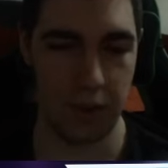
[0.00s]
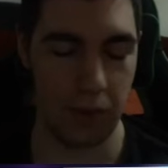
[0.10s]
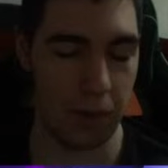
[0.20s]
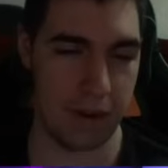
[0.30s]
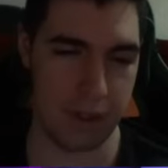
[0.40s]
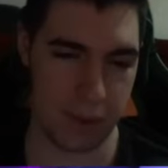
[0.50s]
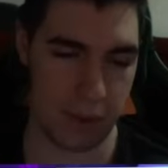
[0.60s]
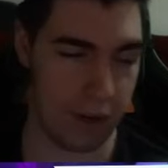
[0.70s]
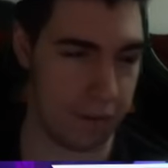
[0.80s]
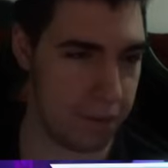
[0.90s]
nowhere is
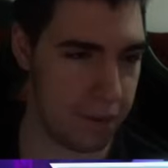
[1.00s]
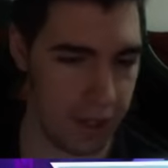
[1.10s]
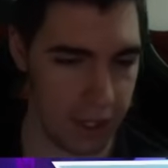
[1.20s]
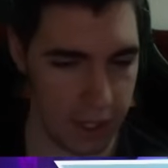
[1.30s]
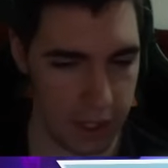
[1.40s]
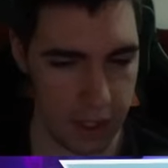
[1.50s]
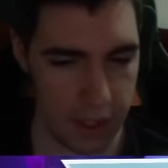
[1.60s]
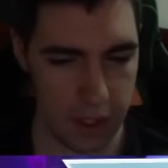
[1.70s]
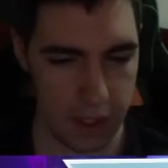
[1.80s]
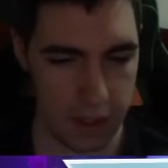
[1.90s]
rough.
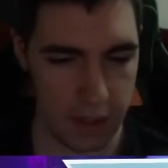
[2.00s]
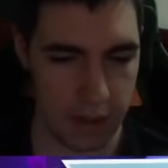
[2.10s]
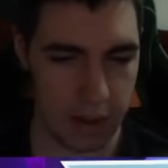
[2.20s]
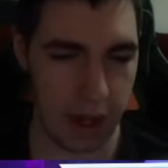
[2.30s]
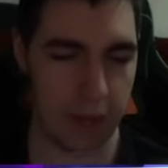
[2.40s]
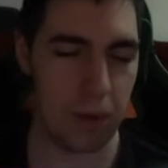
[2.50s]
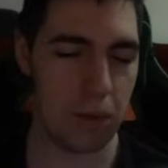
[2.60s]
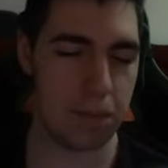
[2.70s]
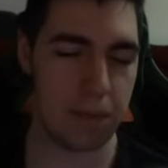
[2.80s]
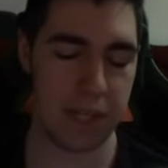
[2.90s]
I
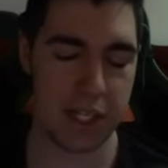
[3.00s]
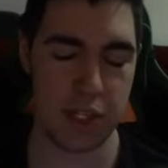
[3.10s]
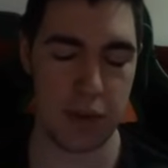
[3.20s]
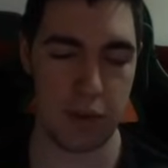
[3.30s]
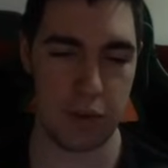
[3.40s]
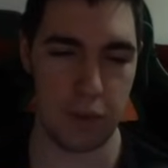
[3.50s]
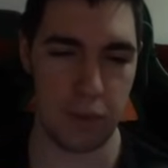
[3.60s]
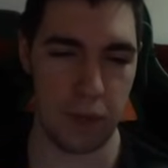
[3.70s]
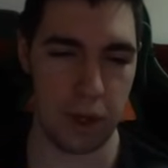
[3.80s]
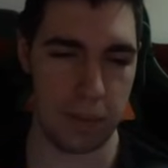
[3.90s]
won't Pixie on
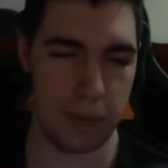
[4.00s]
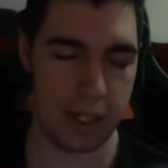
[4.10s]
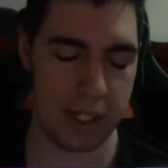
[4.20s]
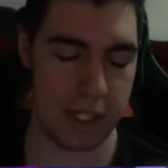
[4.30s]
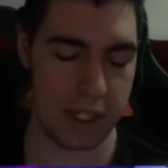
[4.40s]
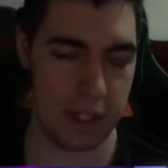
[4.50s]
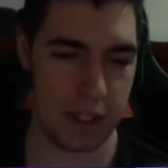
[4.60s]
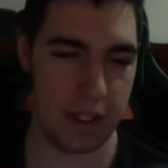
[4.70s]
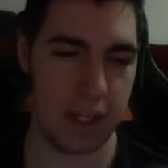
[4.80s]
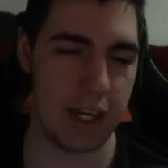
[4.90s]
turn 1 because
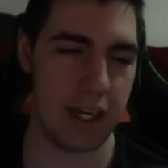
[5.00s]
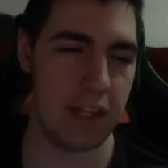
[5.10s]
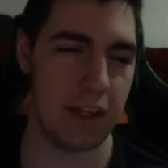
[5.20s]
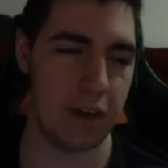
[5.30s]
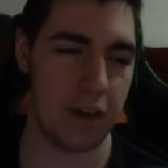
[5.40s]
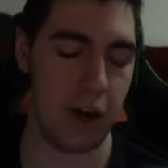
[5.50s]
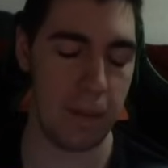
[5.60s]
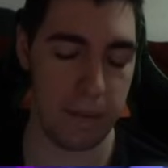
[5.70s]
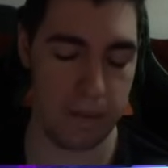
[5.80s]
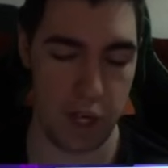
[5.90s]
getting another
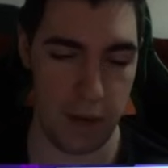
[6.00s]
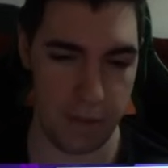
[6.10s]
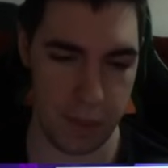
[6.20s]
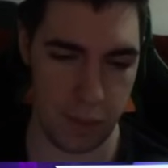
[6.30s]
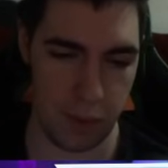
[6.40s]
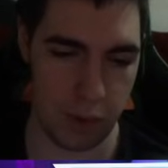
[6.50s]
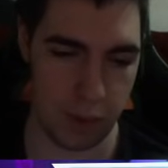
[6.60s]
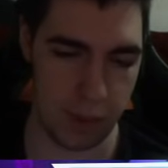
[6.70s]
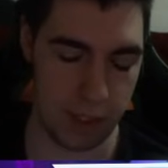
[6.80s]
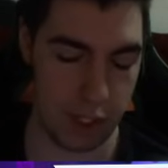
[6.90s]
copy of Jeff is more
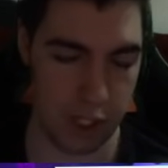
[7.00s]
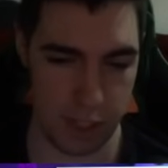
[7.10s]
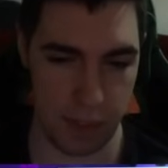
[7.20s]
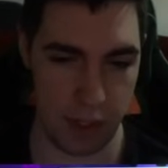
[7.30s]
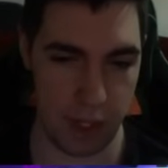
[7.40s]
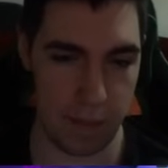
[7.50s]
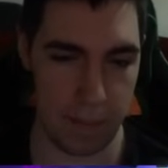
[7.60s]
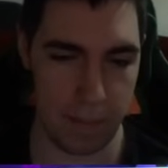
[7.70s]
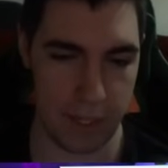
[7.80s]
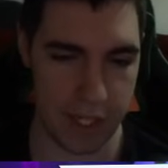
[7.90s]
useful than just putting up a
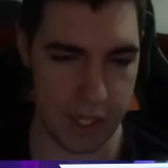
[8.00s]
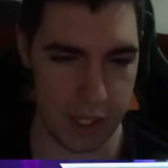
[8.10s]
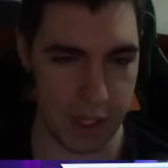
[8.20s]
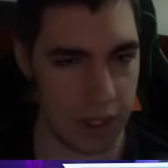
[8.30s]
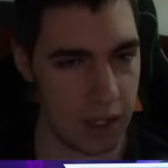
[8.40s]
Pixie.